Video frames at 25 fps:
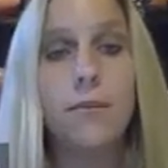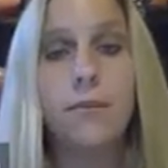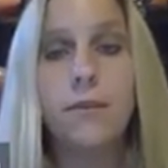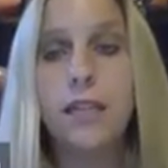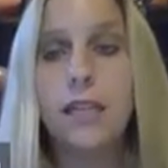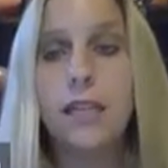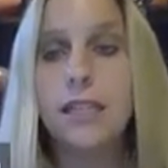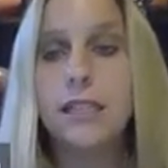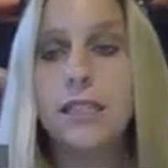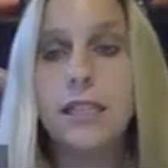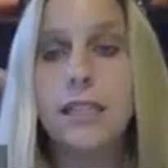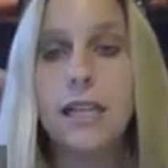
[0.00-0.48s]

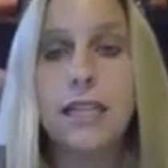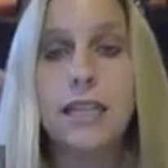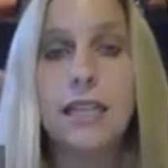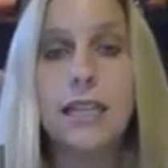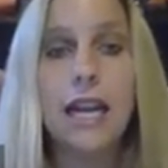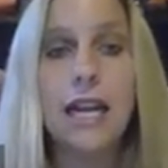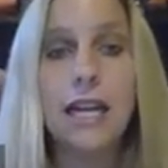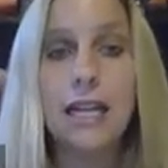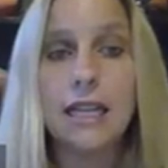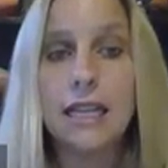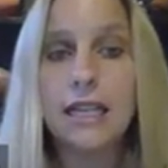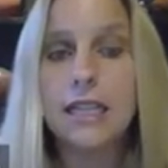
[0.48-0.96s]
things like
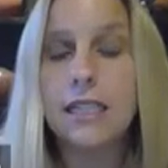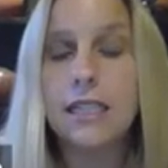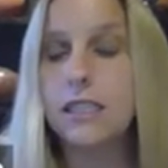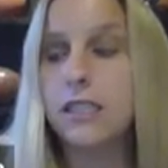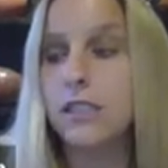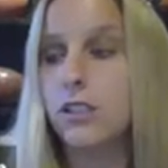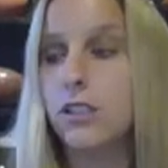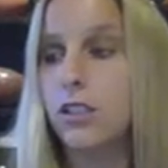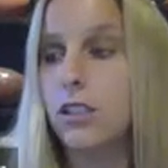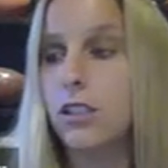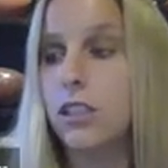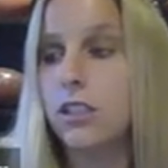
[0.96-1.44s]
that. I think
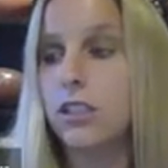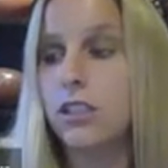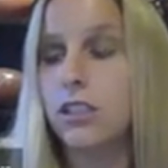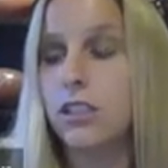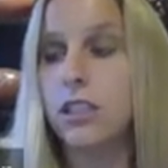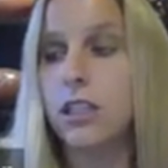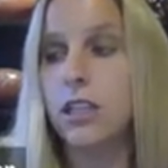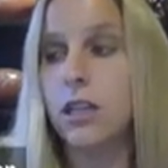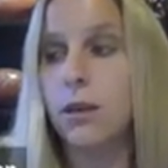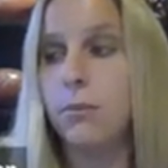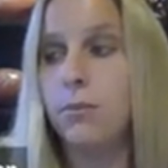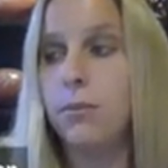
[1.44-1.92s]
it's
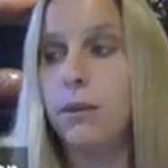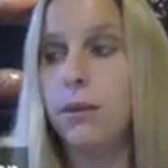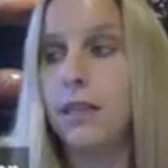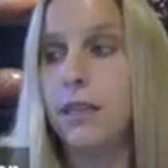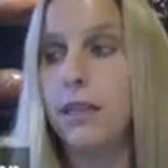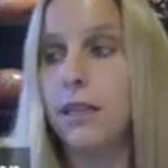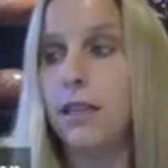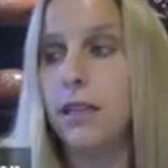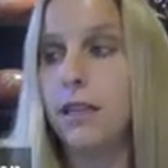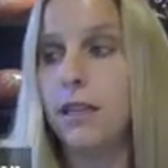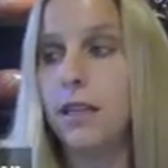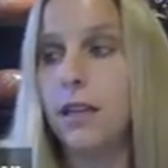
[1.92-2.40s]
going to
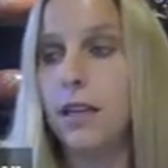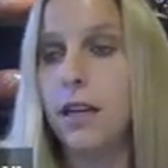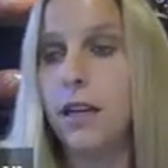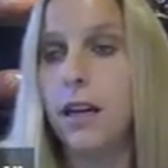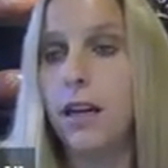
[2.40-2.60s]
be